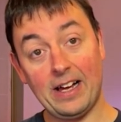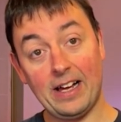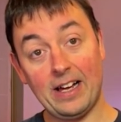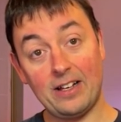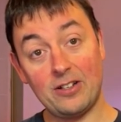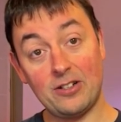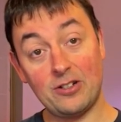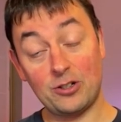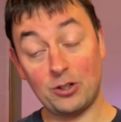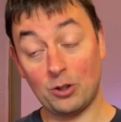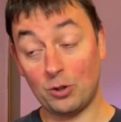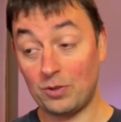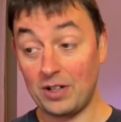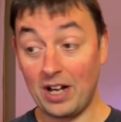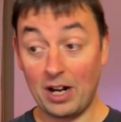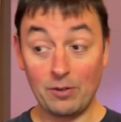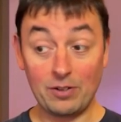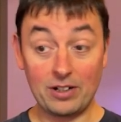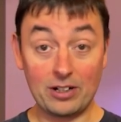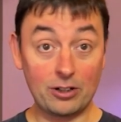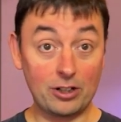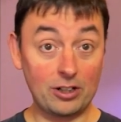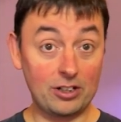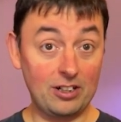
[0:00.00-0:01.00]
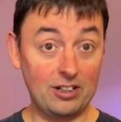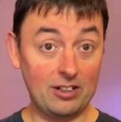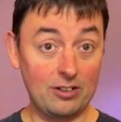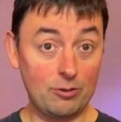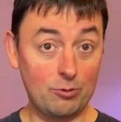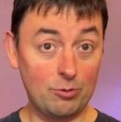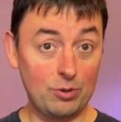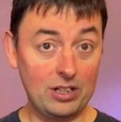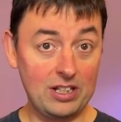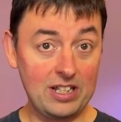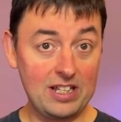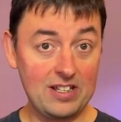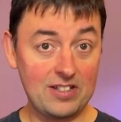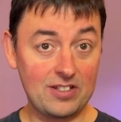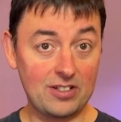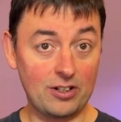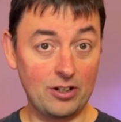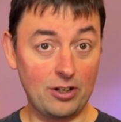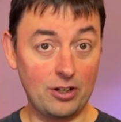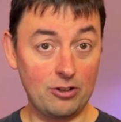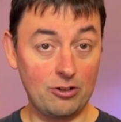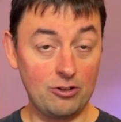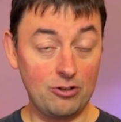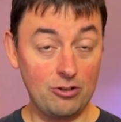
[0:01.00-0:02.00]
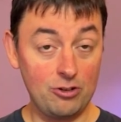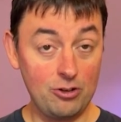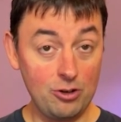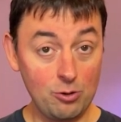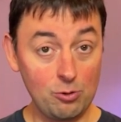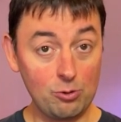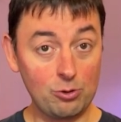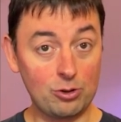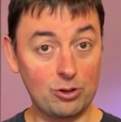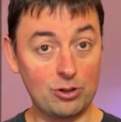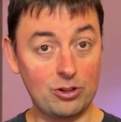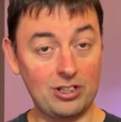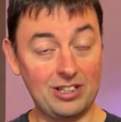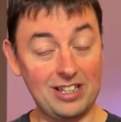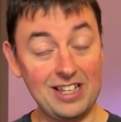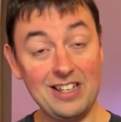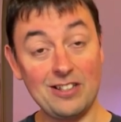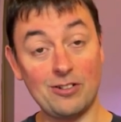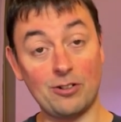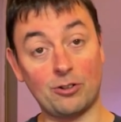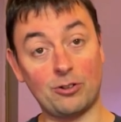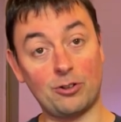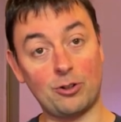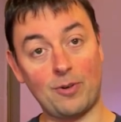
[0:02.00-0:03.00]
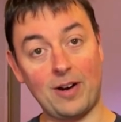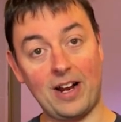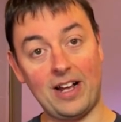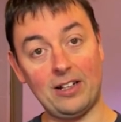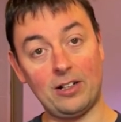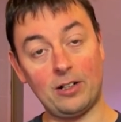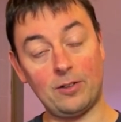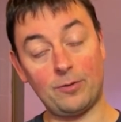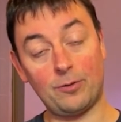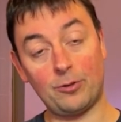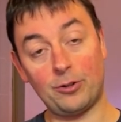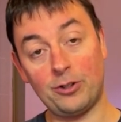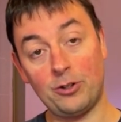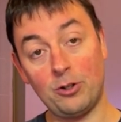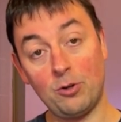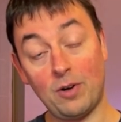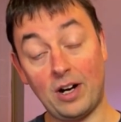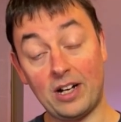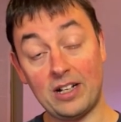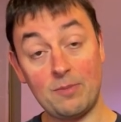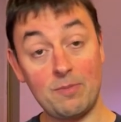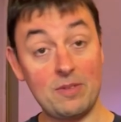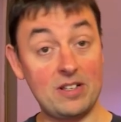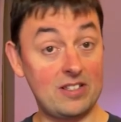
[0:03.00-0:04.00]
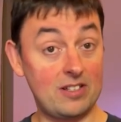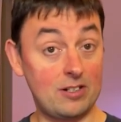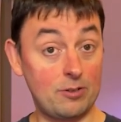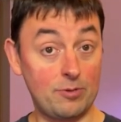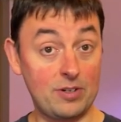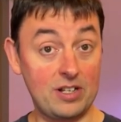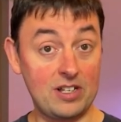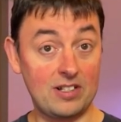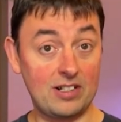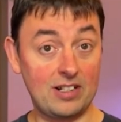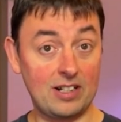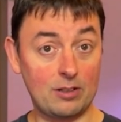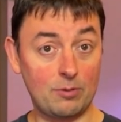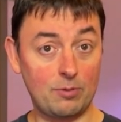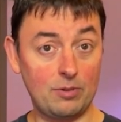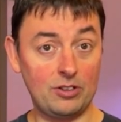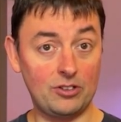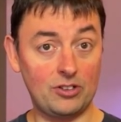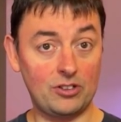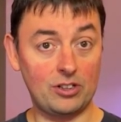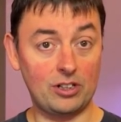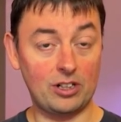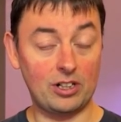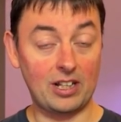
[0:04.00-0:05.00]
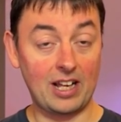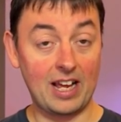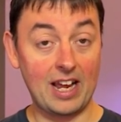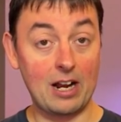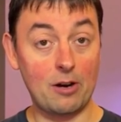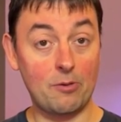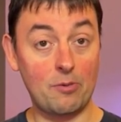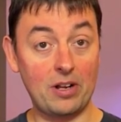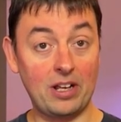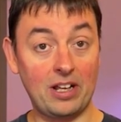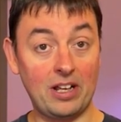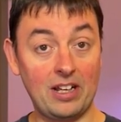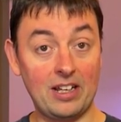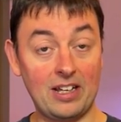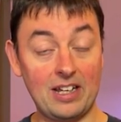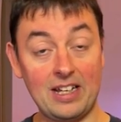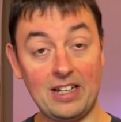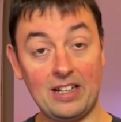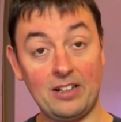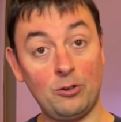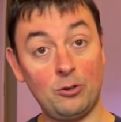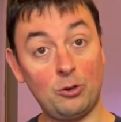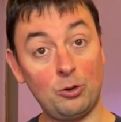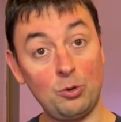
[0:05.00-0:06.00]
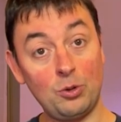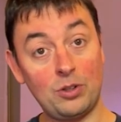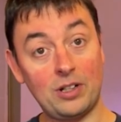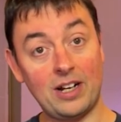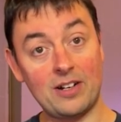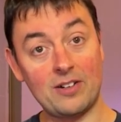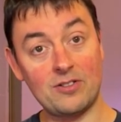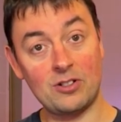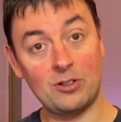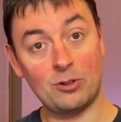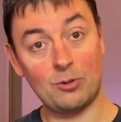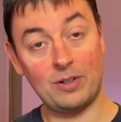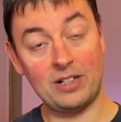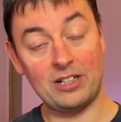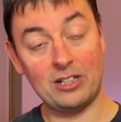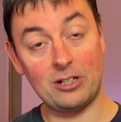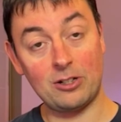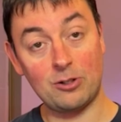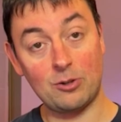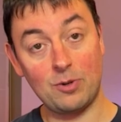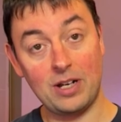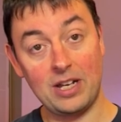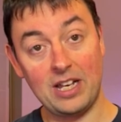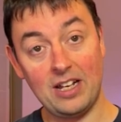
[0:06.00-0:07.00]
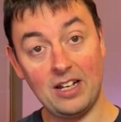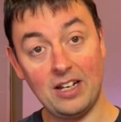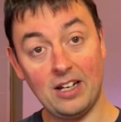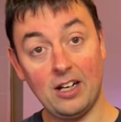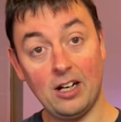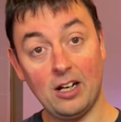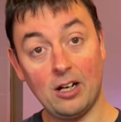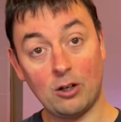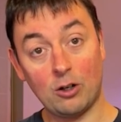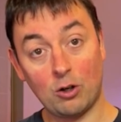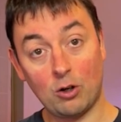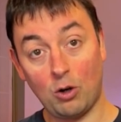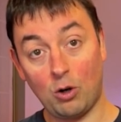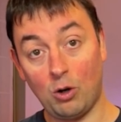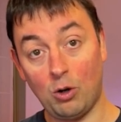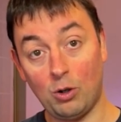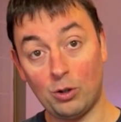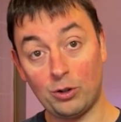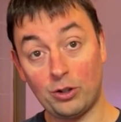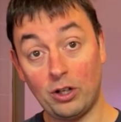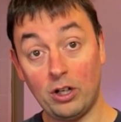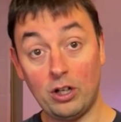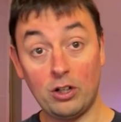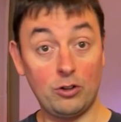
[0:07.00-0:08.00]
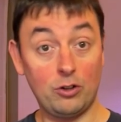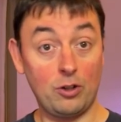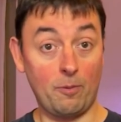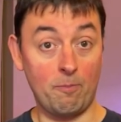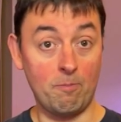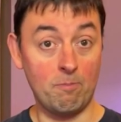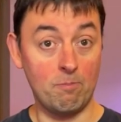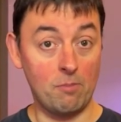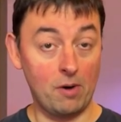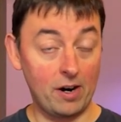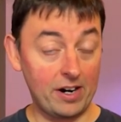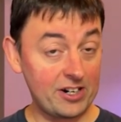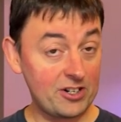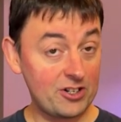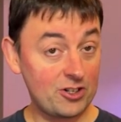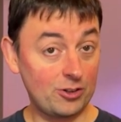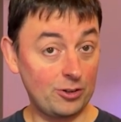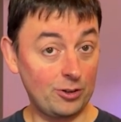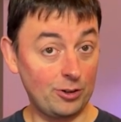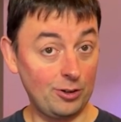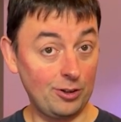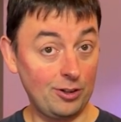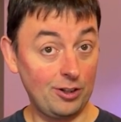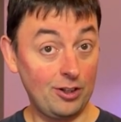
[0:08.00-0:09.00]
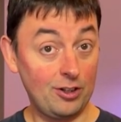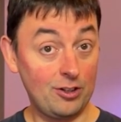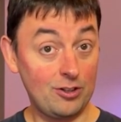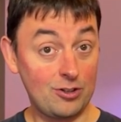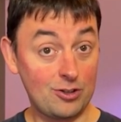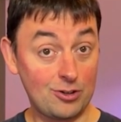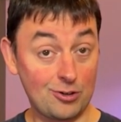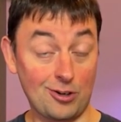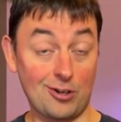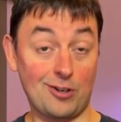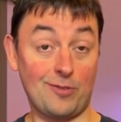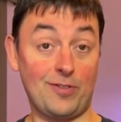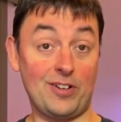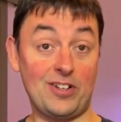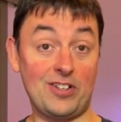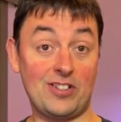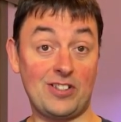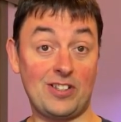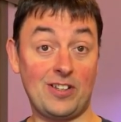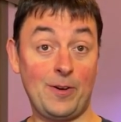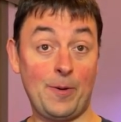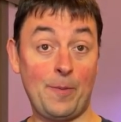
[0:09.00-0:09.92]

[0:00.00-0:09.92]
So now they're going to release a new teaser trailer for a new anime series that will start airing in 2023 called The Marginal Service.